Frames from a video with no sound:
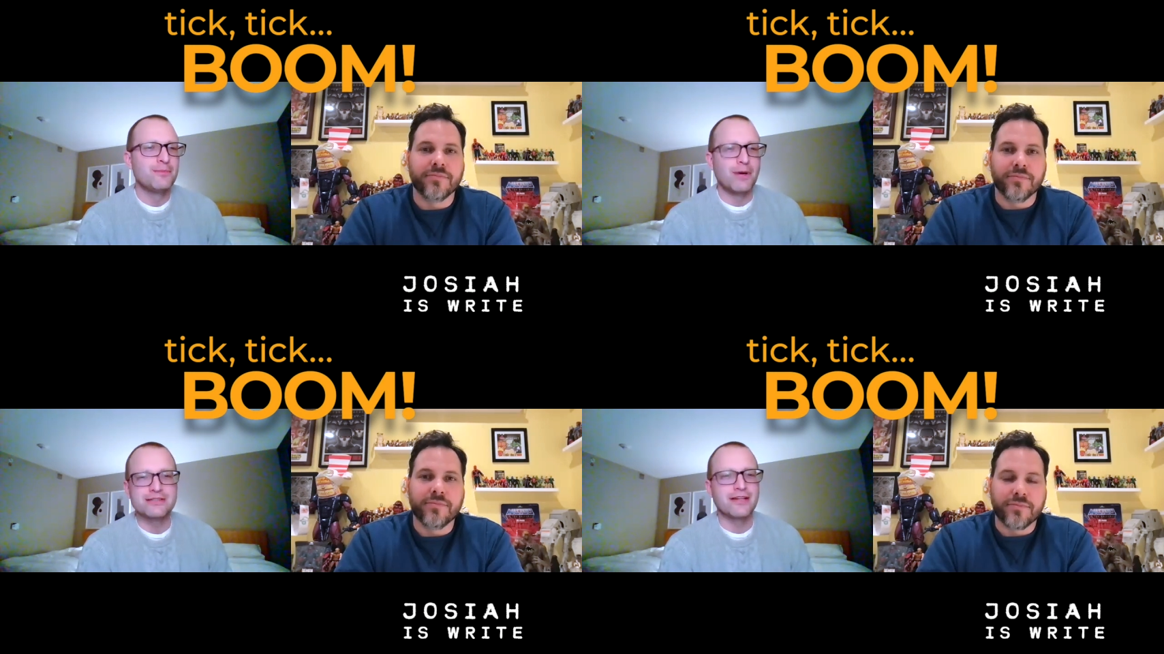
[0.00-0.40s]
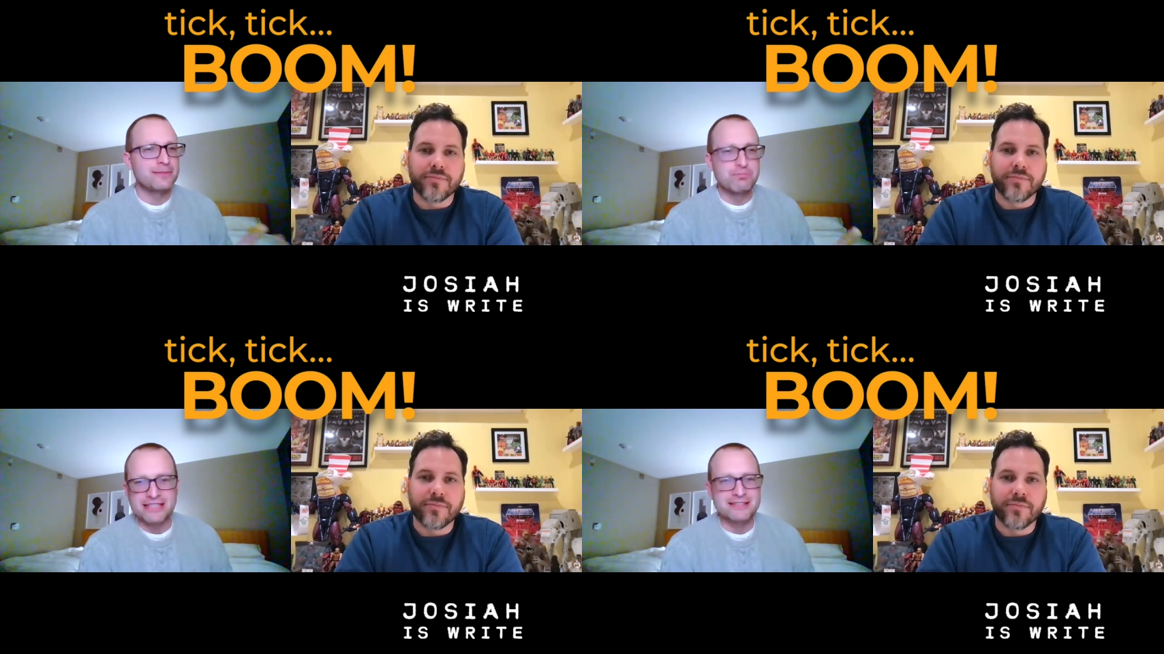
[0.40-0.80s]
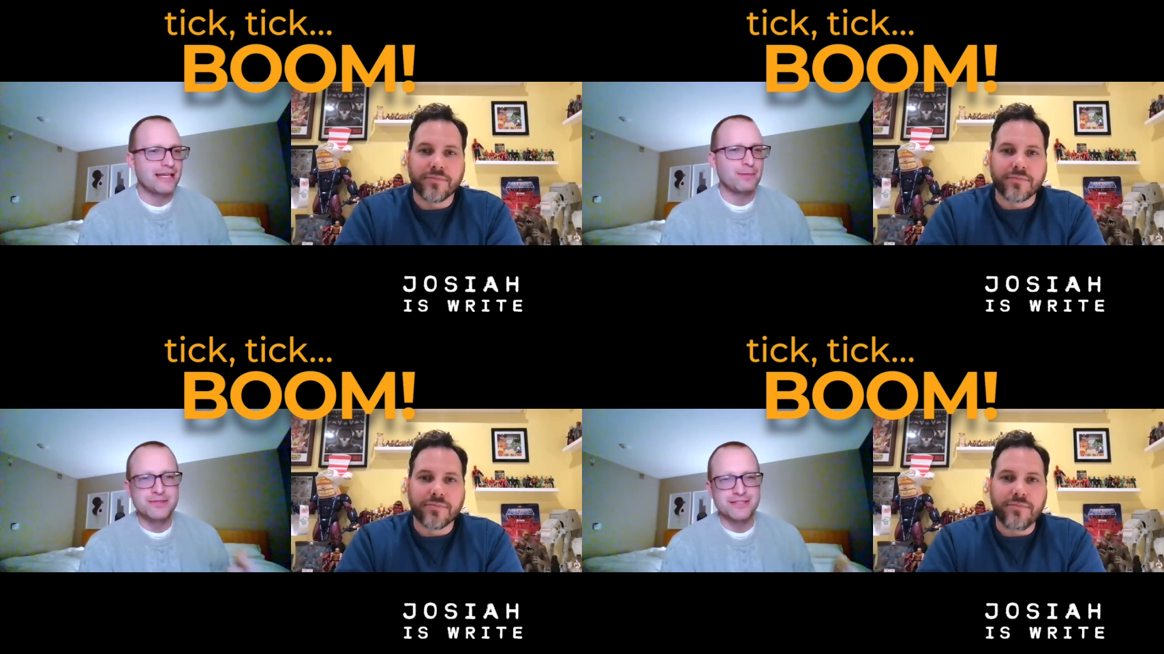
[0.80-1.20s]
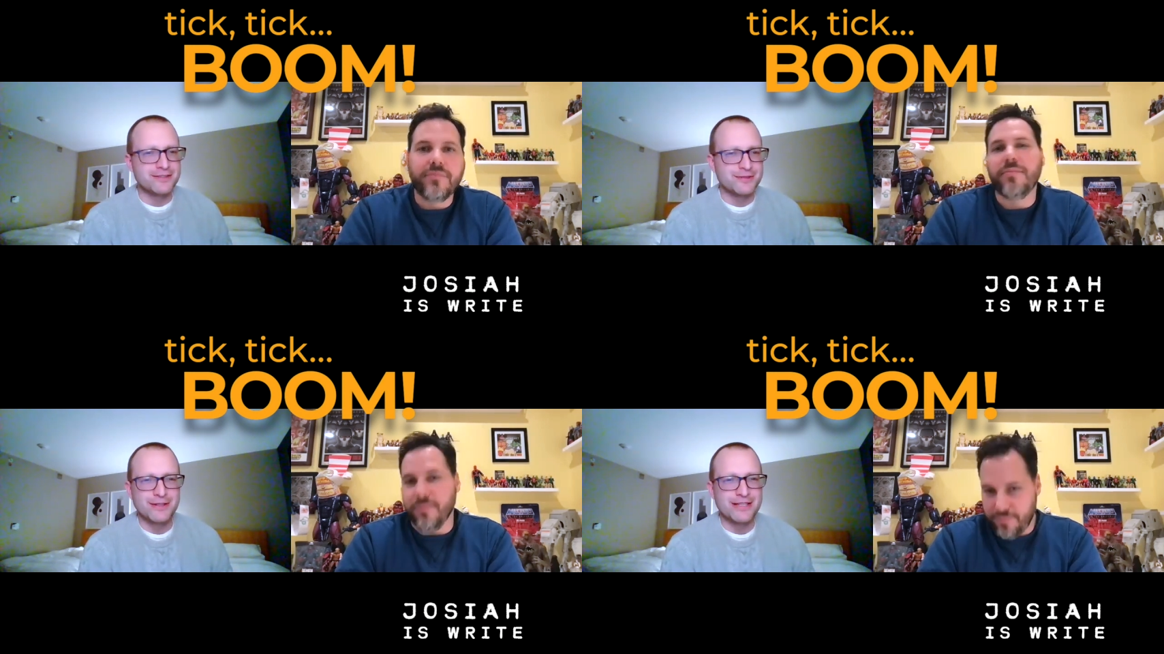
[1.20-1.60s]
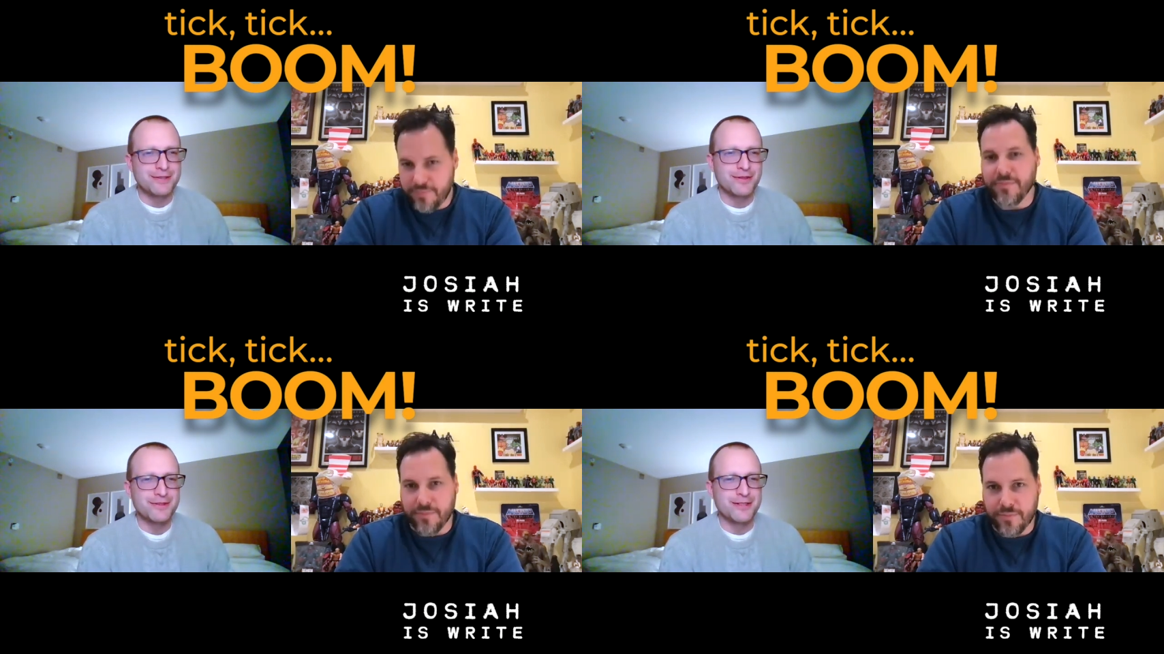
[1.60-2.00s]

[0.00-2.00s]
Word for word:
Speaker 1: much like mixtapes and and